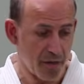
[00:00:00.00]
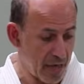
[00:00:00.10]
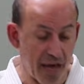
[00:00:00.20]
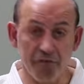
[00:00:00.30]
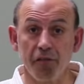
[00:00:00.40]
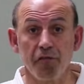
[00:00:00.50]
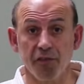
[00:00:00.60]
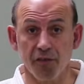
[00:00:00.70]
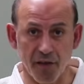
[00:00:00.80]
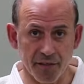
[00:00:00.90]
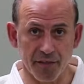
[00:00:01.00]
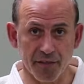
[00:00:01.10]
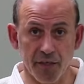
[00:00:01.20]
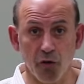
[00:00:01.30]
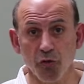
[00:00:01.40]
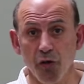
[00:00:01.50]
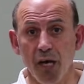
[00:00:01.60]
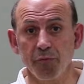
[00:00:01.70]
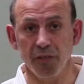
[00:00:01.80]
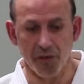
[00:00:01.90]
have different sizes. It also
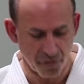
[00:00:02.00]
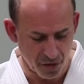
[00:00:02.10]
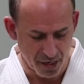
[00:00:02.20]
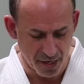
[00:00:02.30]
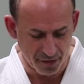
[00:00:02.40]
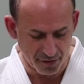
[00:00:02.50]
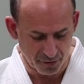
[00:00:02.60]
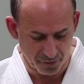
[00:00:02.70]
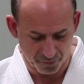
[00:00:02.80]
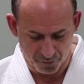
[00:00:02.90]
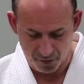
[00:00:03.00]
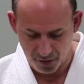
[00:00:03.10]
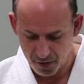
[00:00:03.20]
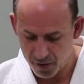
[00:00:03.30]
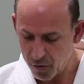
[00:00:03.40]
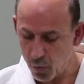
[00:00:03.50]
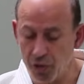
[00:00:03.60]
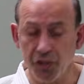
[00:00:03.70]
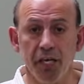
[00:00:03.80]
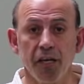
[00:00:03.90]
comes in different colors,
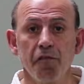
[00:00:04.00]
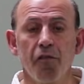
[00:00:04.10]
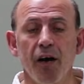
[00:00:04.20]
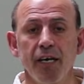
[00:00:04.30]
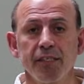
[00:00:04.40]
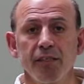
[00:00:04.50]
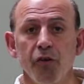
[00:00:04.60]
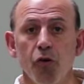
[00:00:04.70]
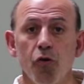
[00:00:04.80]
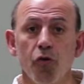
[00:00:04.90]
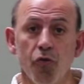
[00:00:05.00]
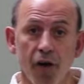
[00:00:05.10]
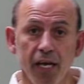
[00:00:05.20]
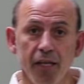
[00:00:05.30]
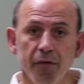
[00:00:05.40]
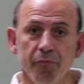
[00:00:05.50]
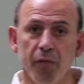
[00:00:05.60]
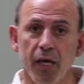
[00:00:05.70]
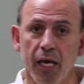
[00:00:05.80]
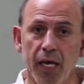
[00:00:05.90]
which signifies your grade
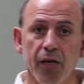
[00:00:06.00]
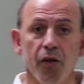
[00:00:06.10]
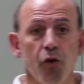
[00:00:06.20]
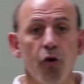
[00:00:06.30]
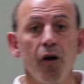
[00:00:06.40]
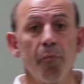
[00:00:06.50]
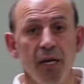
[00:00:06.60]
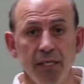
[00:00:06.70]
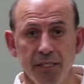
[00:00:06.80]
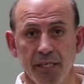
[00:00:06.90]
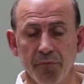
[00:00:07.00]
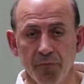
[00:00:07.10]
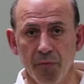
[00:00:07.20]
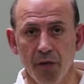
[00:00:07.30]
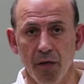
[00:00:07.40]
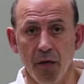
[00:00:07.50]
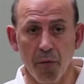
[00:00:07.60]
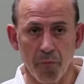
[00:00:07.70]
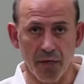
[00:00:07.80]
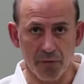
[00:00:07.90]
and your ability.
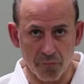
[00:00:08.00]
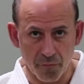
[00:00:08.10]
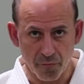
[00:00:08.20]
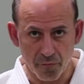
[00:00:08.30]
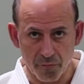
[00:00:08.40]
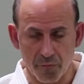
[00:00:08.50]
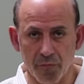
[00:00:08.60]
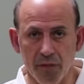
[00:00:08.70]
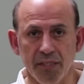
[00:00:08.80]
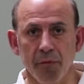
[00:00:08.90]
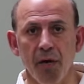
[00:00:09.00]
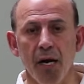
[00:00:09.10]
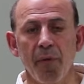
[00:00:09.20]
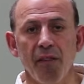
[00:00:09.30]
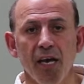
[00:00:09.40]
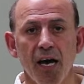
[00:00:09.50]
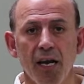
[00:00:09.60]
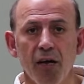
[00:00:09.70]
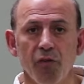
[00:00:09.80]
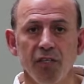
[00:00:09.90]
But doesn't matter about the
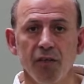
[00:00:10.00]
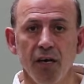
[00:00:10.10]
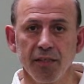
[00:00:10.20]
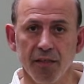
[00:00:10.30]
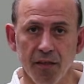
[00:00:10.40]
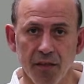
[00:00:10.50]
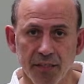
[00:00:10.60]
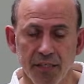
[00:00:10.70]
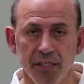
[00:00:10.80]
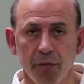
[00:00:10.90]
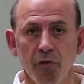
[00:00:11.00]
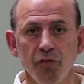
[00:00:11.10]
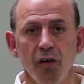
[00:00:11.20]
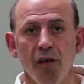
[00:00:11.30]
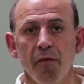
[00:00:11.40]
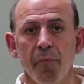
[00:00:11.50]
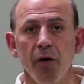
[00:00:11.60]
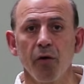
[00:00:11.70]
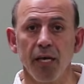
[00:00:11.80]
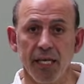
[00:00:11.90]
color or the size, the system of tying the
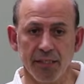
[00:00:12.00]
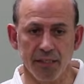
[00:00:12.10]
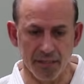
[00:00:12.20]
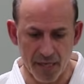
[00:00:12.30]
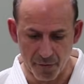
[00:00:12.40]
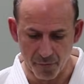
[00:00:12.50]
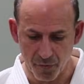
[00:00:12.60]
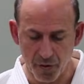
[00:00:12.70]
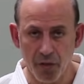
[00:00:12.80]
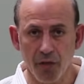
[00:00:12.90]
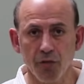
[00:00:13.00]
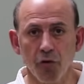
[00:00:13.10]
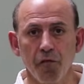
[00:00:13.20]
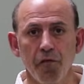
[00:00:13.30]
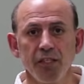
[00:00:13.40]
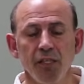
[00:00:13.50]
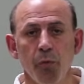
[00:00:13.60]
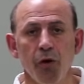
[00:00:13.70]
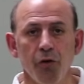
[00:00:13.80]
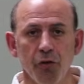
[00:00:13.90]
belt is the same. So the first thing
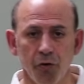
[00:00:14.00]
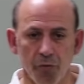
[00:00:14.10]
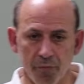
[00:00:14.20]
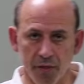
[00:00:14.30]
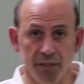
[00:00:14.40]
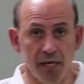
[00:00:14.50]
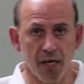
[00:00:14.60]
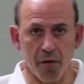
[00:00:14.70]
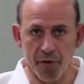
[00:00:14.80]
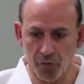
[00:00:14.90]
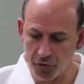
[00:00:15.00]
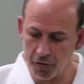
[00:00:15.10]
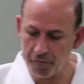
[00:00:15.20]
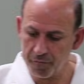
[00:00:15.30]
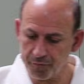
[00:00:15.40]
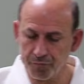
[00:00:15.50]
we've got to do is take our belt off